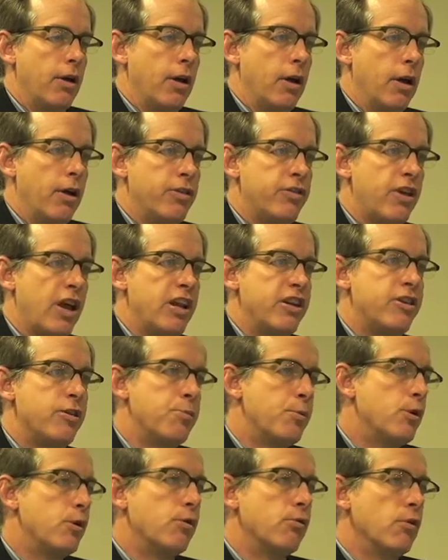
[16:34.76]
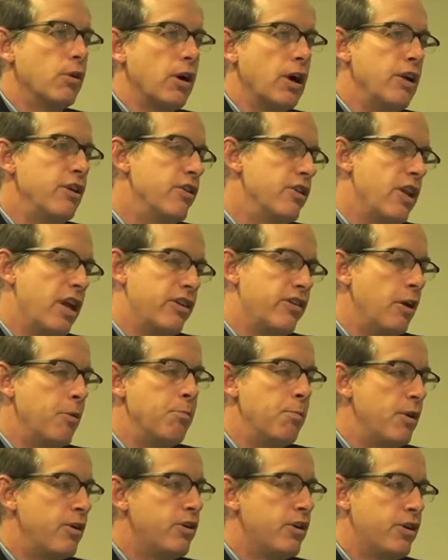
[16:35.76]
a sensible religion that's
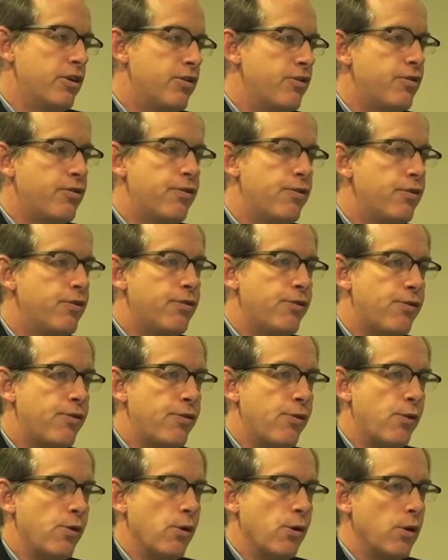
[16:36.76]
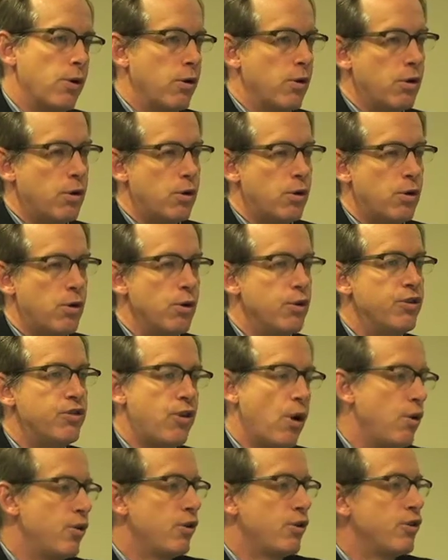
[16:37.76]
ambitious for good
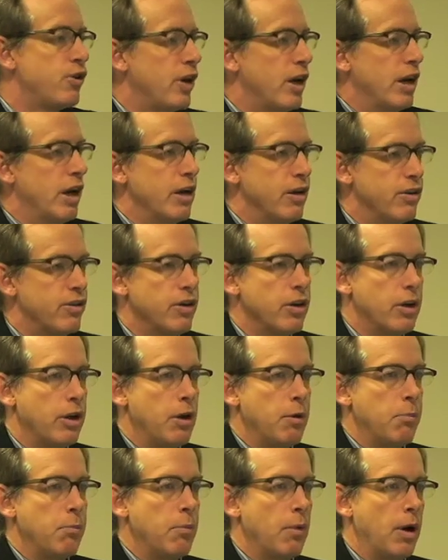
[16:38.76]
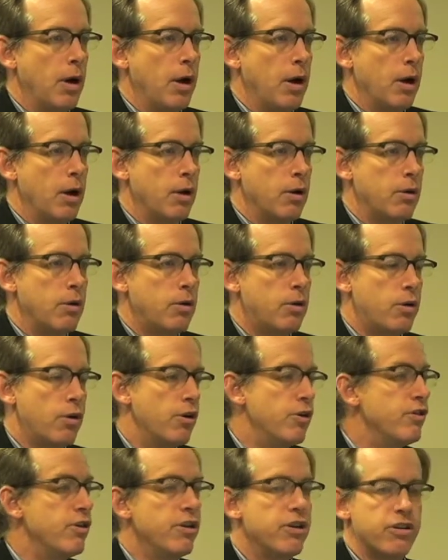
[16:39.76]
social change uh,
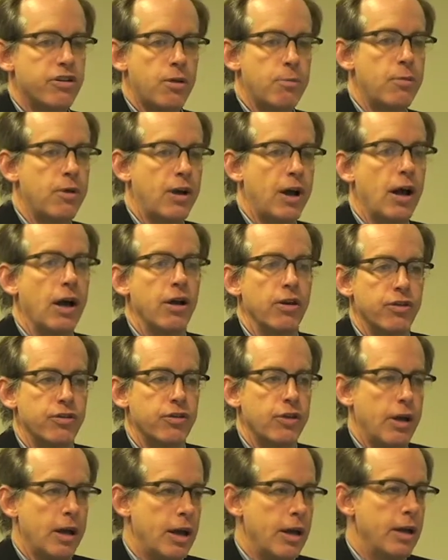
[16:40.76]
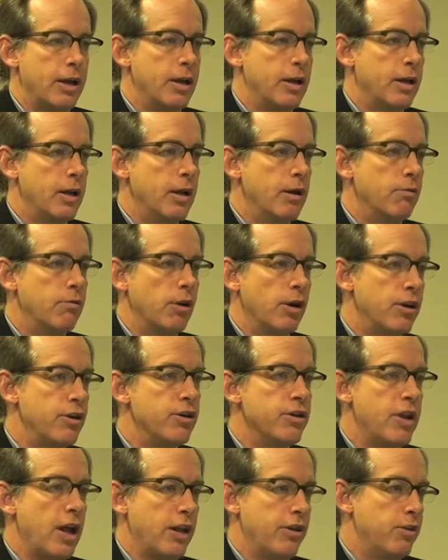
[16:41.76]
turns into something else, a
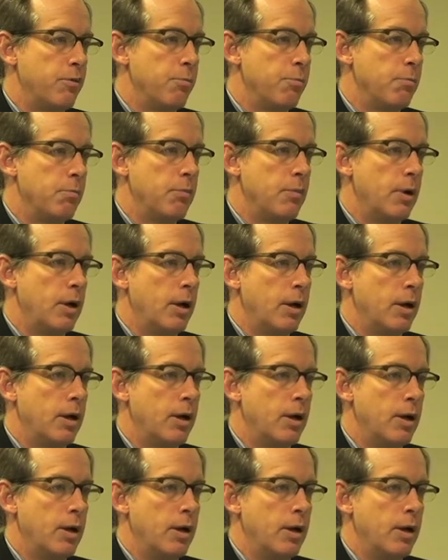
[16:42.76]
religion that's uh,